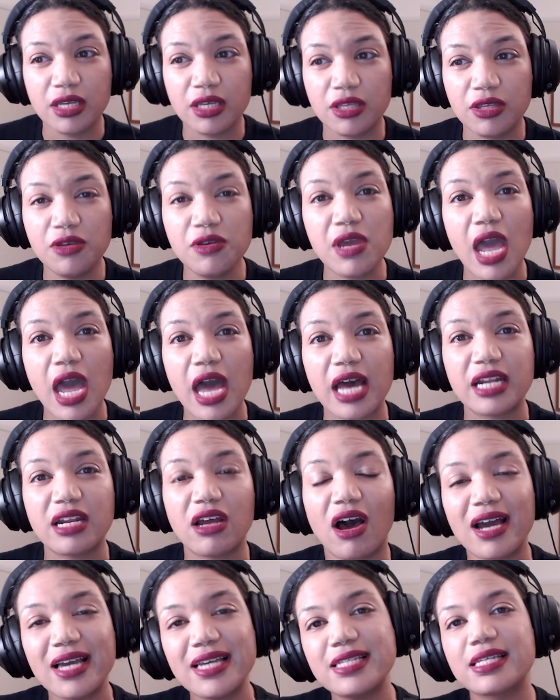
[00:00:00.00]
you can
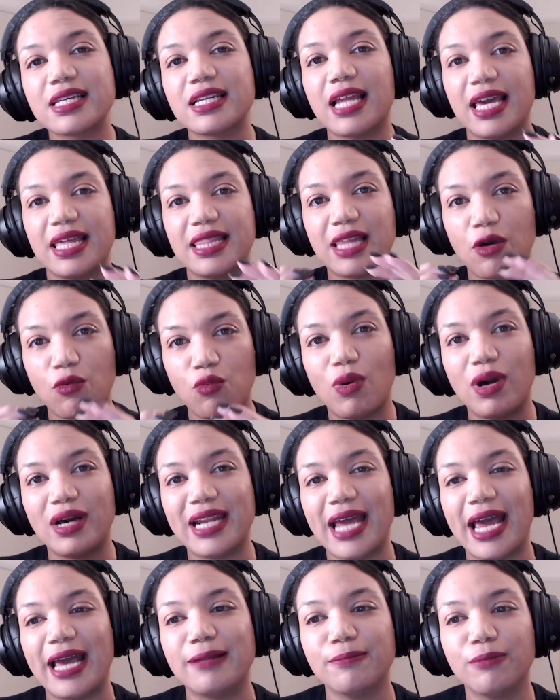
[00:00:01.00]
isolate that one
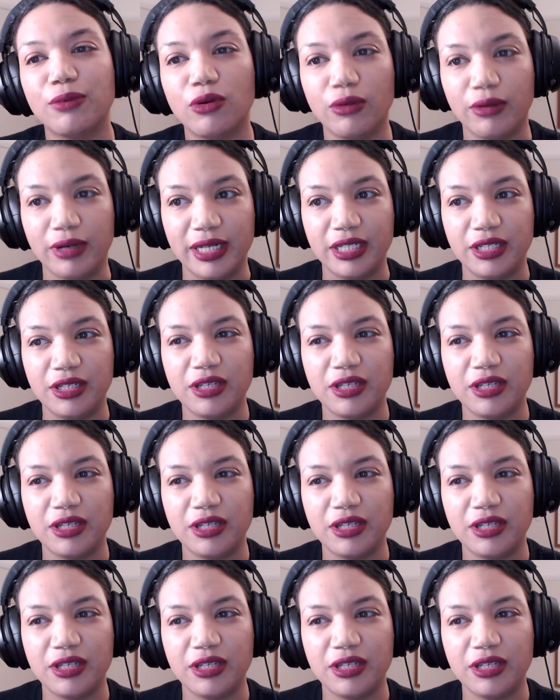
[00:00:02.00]
endpoint.